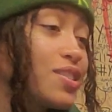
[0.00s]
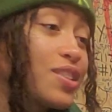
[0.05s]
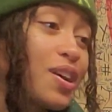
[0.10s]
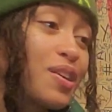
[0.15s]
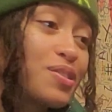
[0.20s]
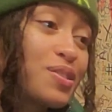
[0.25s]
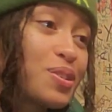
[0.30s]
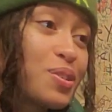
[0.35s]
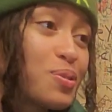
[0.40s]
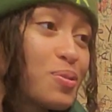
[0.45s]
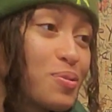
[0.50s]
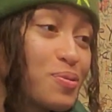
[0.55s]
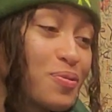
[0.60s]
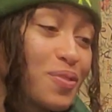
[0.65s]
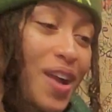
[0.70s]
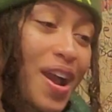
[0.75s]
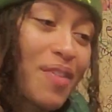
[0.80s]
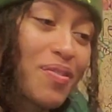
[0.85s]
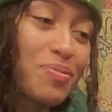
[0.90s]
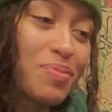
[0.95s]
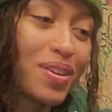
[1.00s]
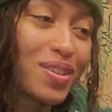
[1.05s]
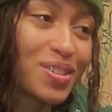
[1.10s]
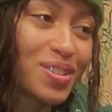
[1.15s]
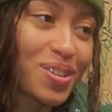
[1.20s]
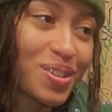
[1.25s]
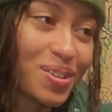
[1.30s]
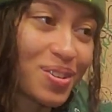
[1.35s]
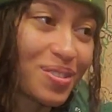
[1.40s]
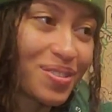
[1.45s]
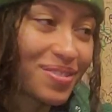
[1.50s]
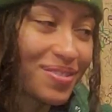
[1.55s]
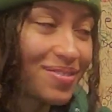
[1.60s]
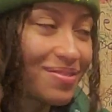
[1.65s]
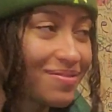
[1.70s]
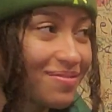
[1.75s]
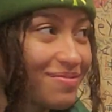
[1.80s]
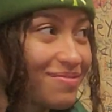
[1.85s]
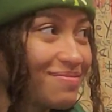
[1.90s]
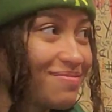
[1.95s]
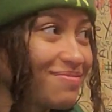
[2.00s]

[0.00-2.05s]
Shout out to you for having me on the show.